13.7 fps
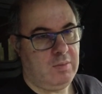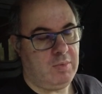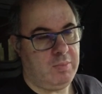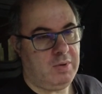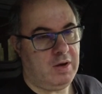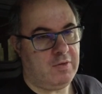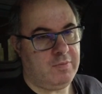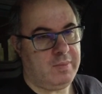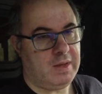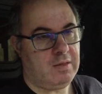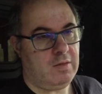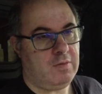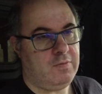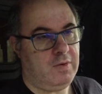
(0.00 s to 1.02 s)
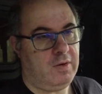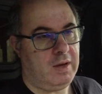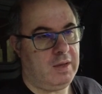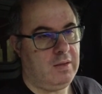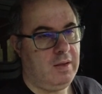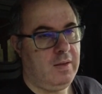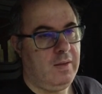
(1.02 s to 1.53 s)
But apart from that, it's
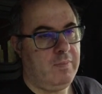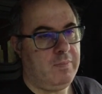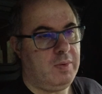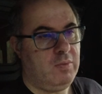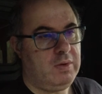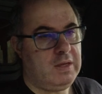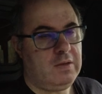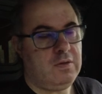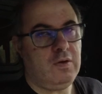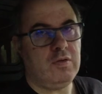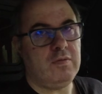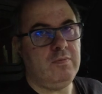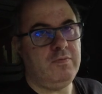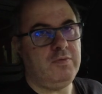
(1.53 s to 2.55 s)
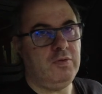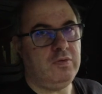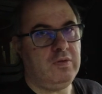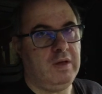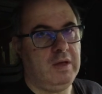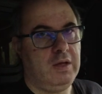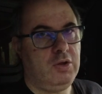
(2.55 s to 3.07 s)
fine. But we did do some
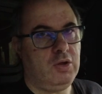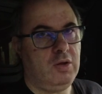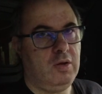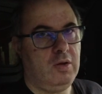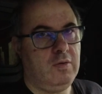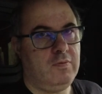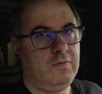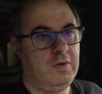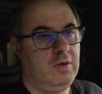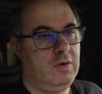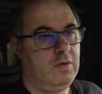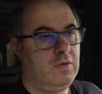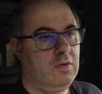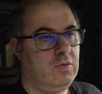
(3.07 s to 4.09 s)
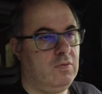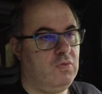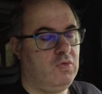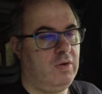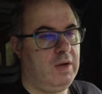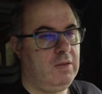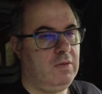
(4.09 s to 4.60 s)
footage of us
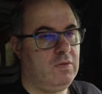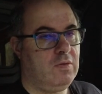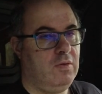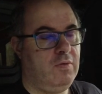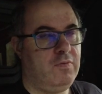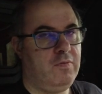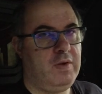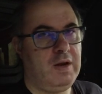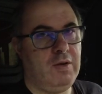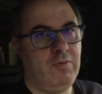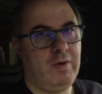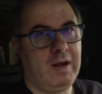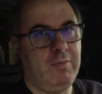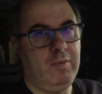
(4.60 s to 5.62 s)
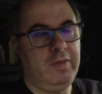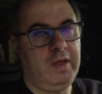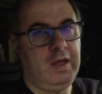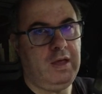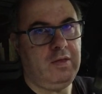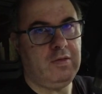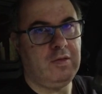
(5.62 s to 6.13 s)
trying to fiddle around with
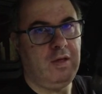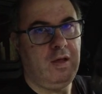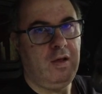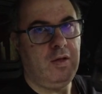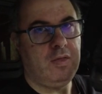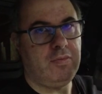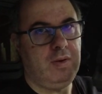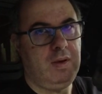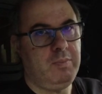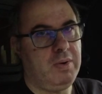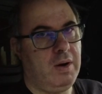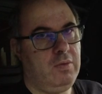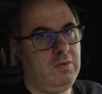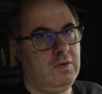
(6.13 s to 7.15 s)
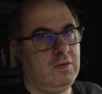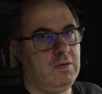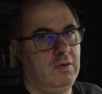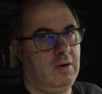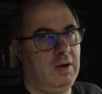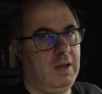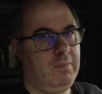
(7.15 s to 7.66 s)
these three
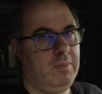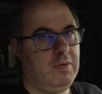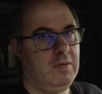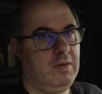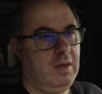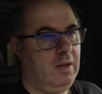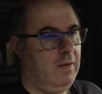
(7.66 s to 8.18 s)
prototypes.